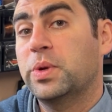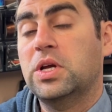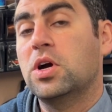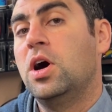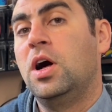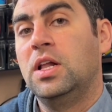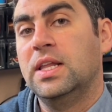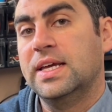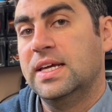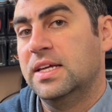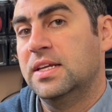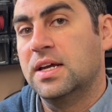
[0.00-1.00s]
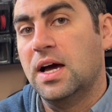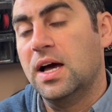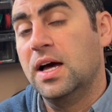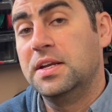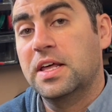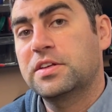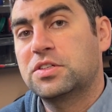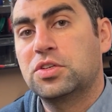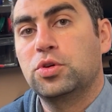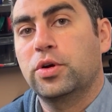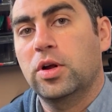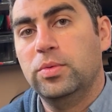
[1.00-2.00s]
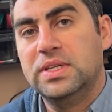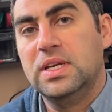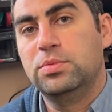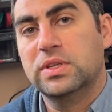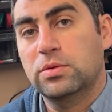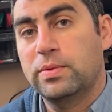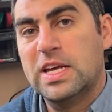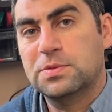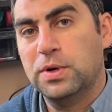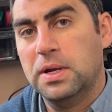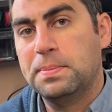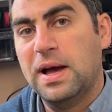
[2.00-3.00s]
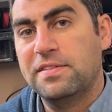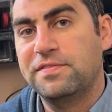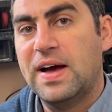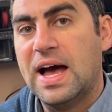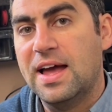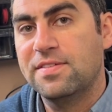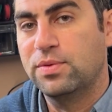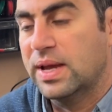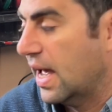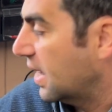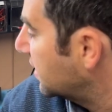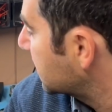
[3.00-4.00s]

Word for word: recall in another tutorial we did with the Raspberry Pi 5, we had